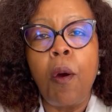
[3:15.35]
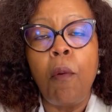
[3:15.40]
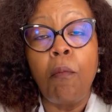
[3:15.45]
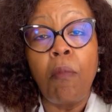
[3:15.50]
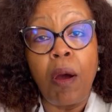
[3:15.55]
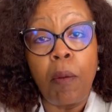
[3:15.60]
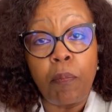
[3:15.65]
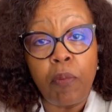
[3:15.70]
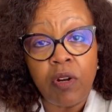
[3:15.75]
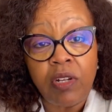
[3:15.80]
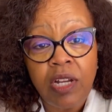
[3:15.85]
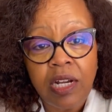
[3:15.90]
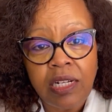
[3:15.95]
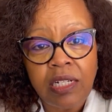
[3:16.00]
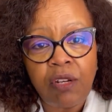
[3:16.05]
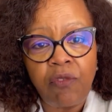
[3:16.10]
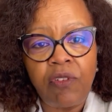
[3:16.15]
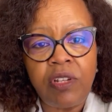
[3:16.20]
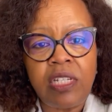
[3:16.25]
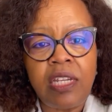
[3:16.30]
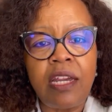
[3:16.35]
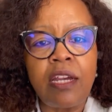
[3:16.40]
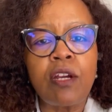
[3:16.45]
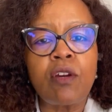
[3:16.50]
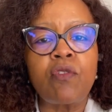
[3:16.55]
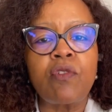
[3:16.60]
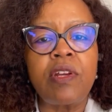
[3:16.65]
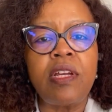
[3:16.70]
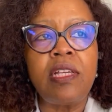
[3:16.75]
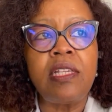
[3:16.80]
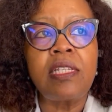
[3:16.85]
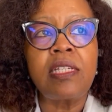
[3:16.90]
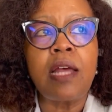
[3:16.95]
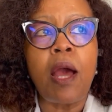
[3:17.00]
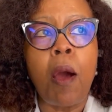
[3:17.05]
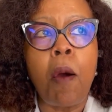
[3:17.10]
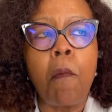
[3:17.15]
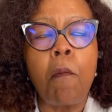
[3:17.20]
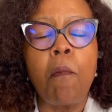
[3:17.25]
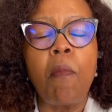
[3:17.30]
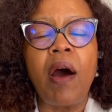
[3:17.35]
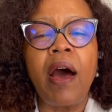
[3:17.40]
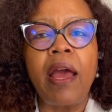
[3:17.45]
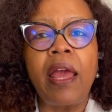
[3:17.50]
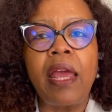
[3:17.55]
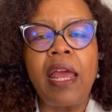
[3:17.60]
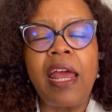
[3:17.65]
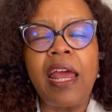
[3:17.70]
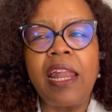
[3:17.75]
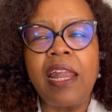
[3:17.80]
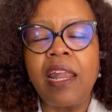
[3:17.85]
My productivity increased, my